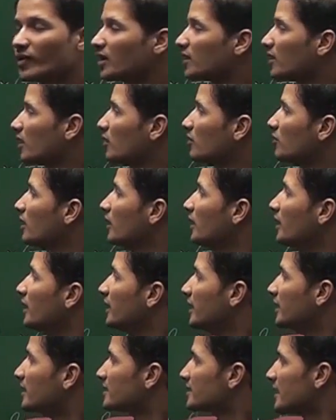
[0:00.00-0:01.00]
Now
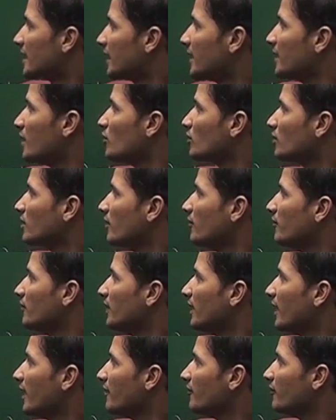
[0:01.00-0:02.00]
in the second outcome
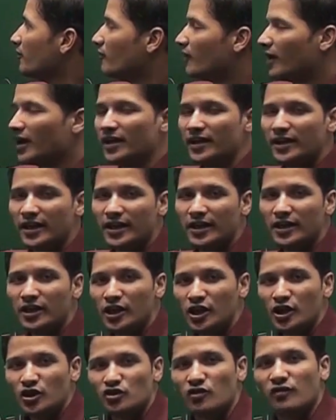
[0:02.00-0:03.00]
we have one tail,
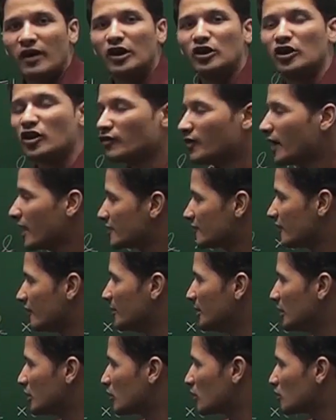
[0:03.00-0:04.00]
so value of x will
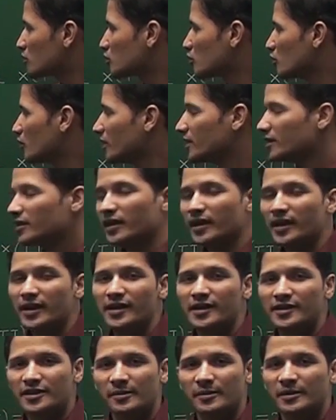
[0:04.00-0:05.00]
be equals to 1.
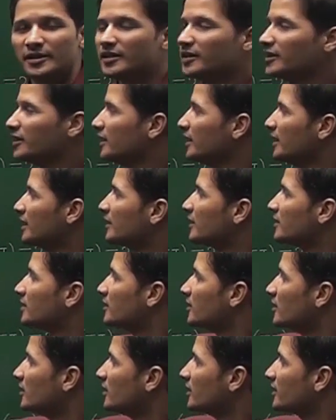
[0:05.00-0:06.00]
Similarly, in the
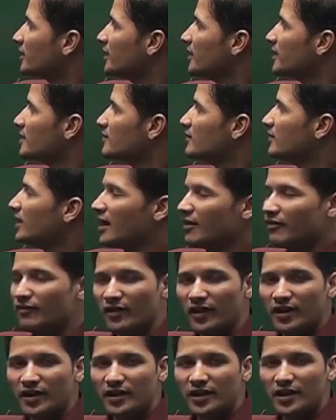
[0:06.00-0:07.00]
third case we have
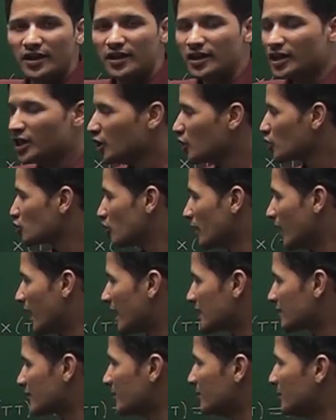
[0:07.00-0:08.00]
one tail, so
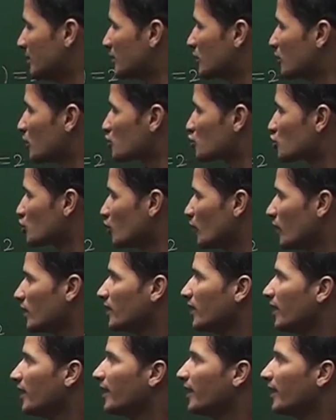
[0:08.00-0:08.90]
x will be equals to 1.